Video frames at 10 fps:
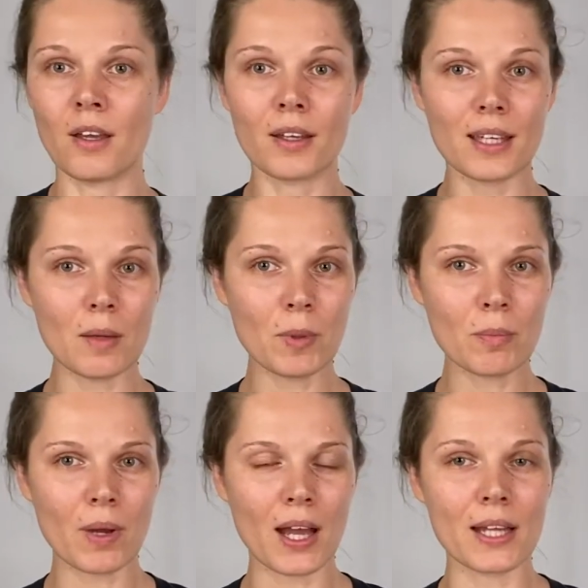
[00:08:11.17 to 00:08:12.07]
Keep in
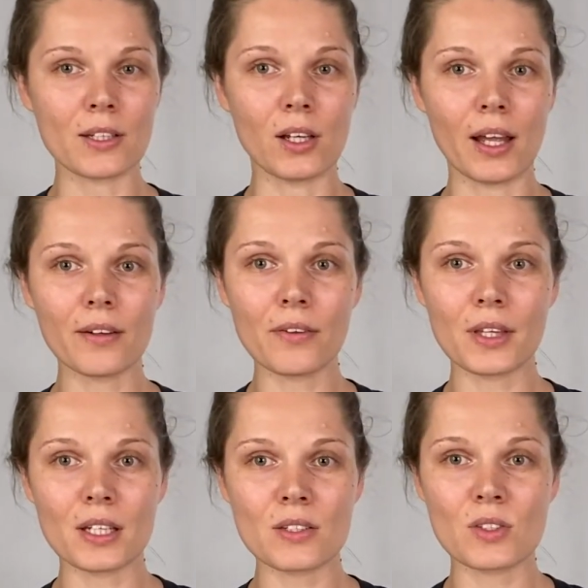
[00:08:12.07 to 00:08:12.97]
mind, a lot of
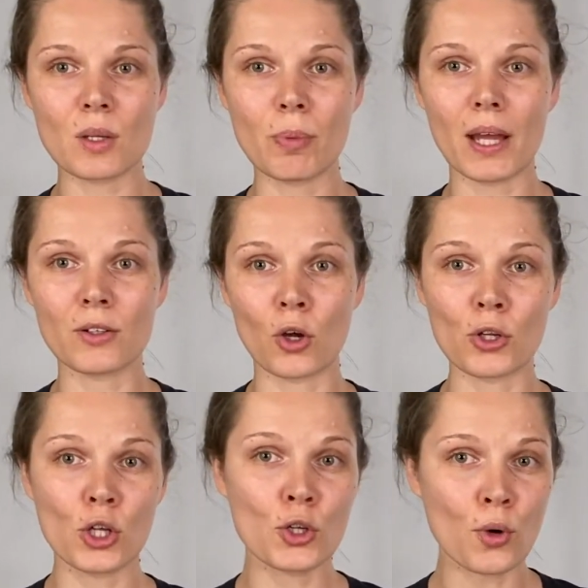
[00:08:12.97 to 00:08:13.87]
things depend on
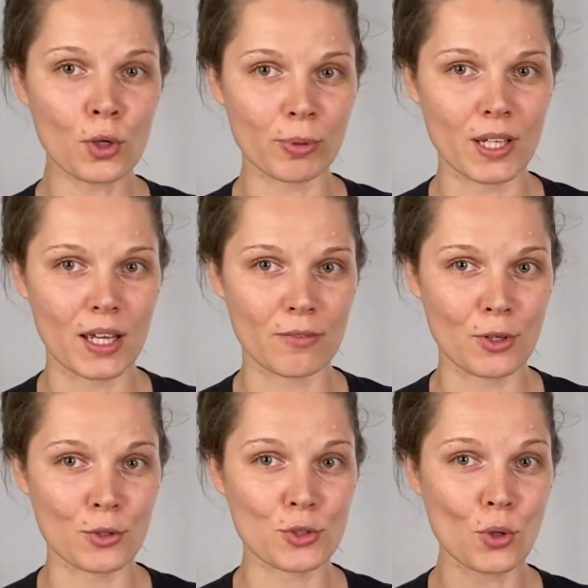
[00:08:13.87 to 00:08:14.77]
your
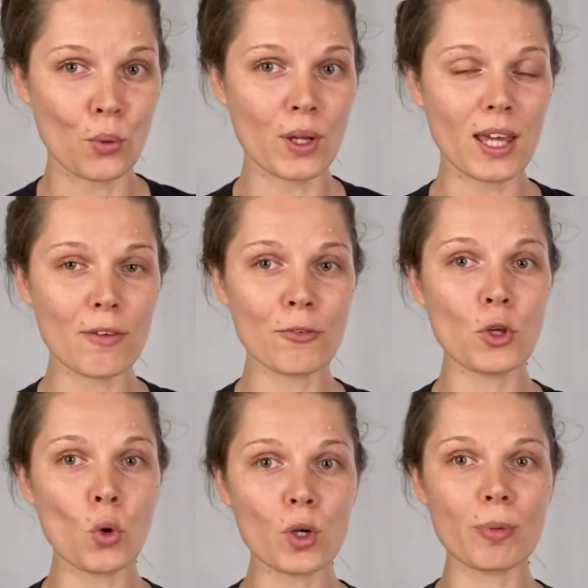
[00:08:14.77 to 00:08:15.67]
behavior. So if
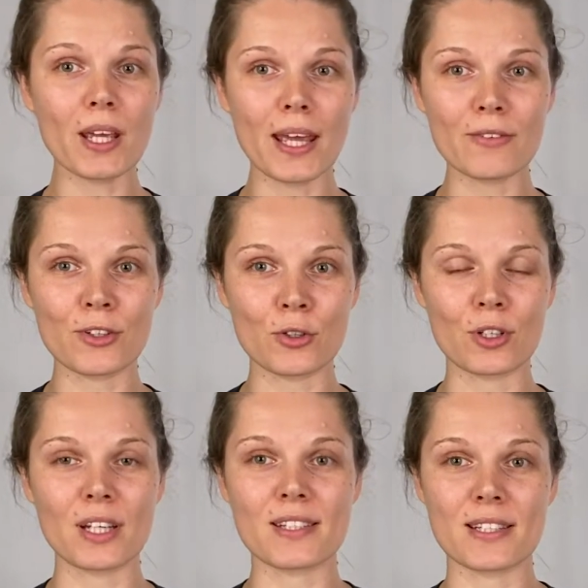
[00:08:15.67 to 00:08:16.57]
your behavior
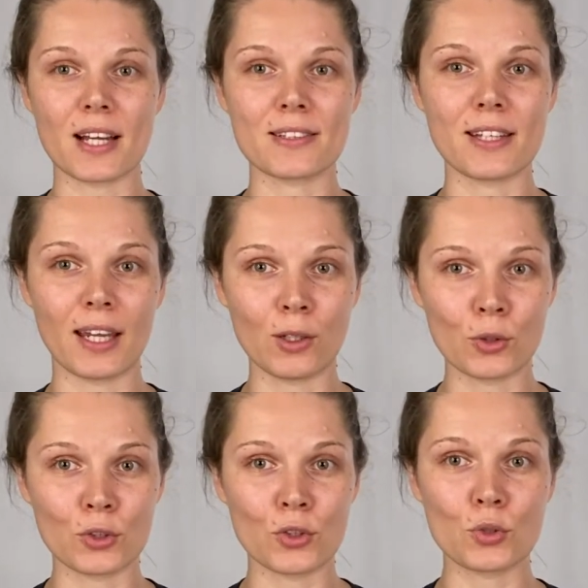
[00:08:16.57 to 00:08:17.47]
is not
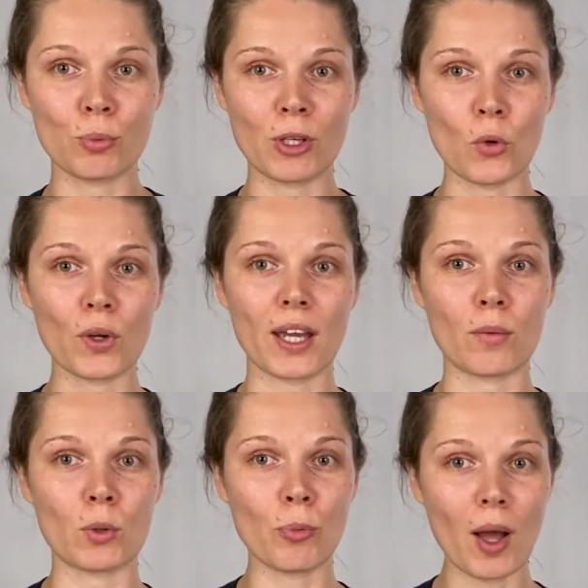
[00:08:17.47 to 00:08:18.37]
tailored to be okay
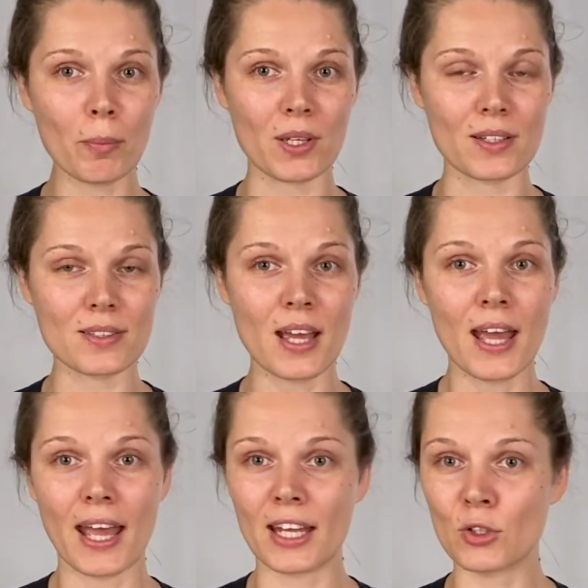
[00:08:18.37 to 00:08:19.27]
with puppies
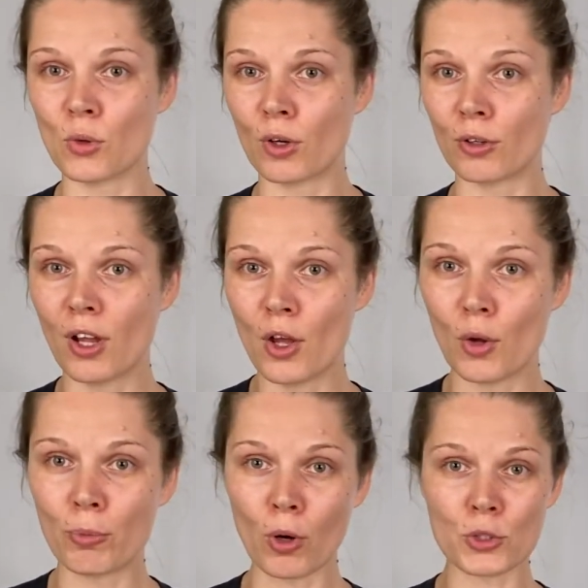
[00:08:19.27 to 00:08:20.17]
and you're
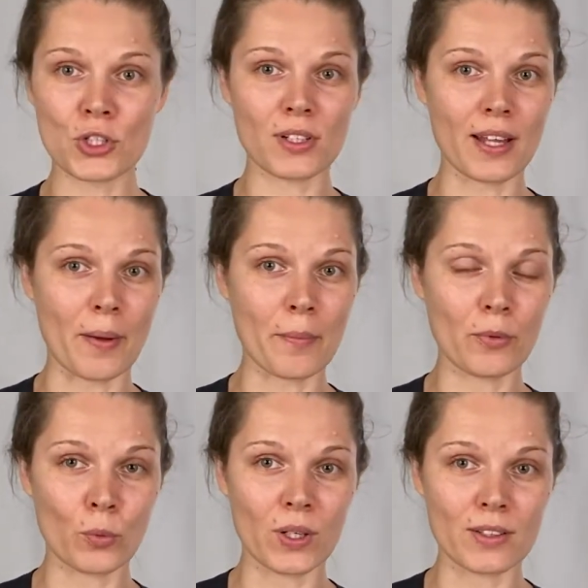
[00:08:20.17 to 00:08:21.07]
approaching them
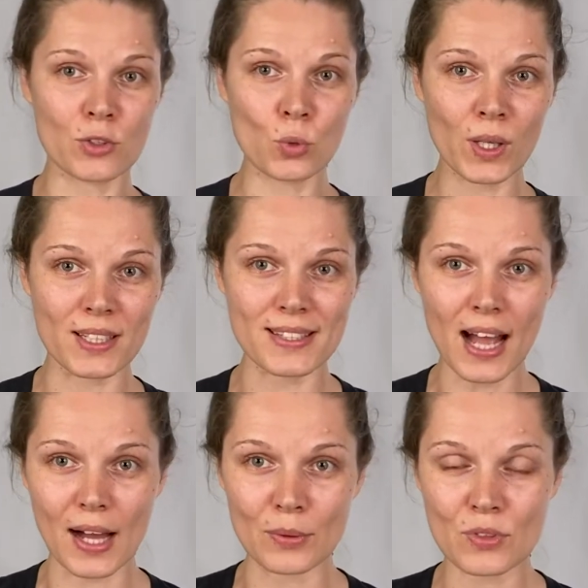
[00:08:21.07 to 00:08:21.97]
with squeaky
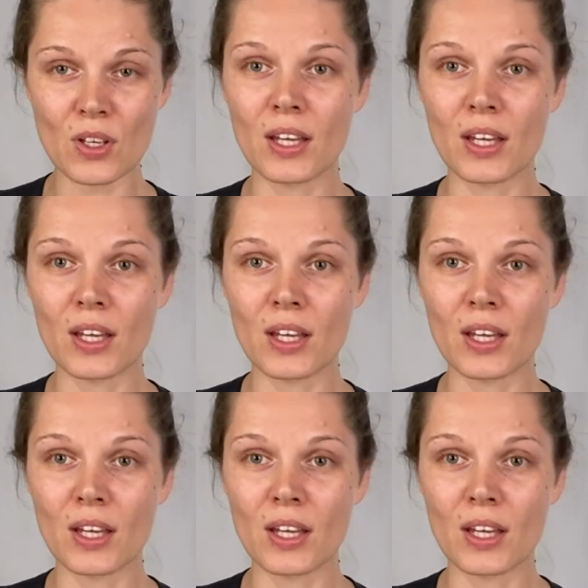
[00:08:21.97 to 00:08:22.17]
sounds,